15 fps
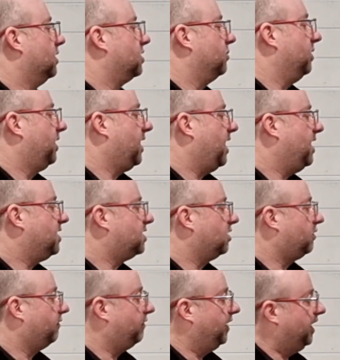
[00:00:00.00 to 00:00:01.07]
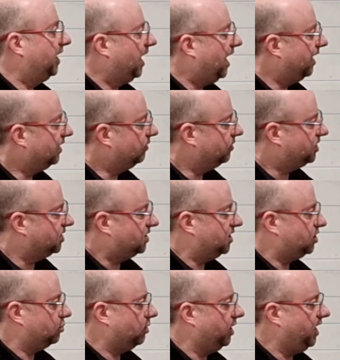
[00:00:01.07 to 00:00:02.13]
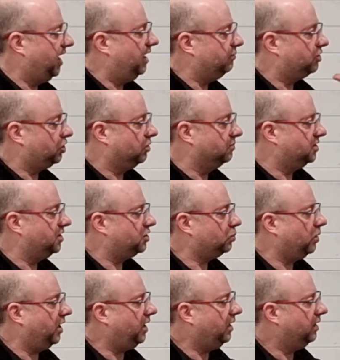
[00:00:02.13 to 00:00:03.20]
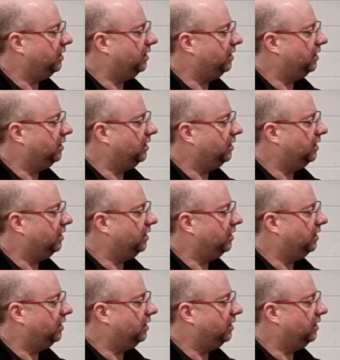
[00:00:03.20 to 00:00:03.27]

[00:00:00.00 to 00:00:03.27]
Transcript: So engage the feed handle, which is this one here, which comes this way.